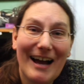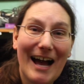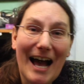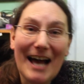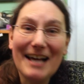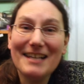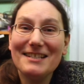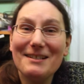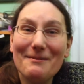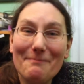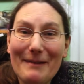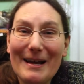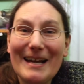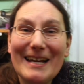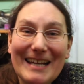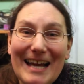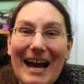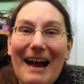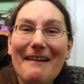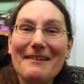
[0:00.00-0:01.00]
as the
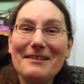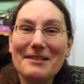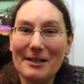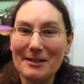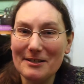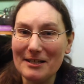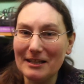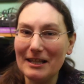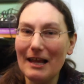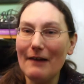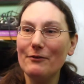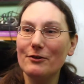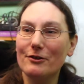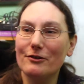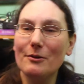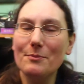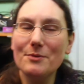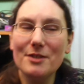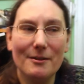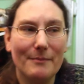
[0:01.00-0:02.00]
main character, because I leveled her
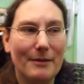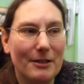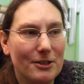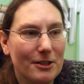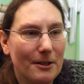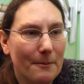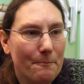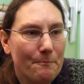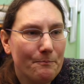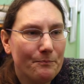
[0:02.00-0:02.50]
up so much.